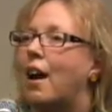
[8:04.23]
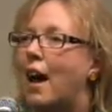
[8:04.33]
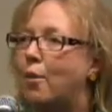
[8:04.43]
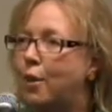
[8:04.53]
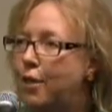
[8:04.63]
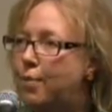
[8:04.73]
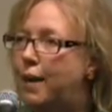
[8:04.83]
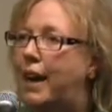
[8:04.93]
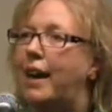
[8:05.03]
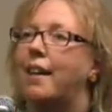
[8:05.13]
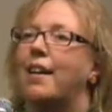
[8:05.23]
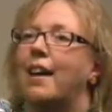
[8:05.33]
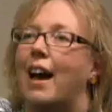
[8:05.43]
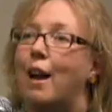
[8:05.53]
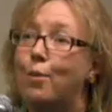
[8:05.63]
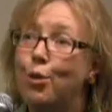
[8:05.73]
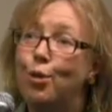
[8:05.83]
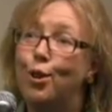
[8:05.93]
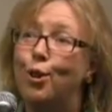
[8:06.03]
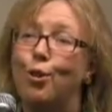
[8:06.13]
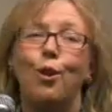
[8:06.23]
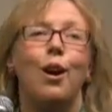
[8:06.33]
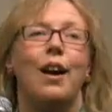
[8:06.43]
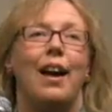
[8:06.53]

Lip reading: and with me, and with Lou,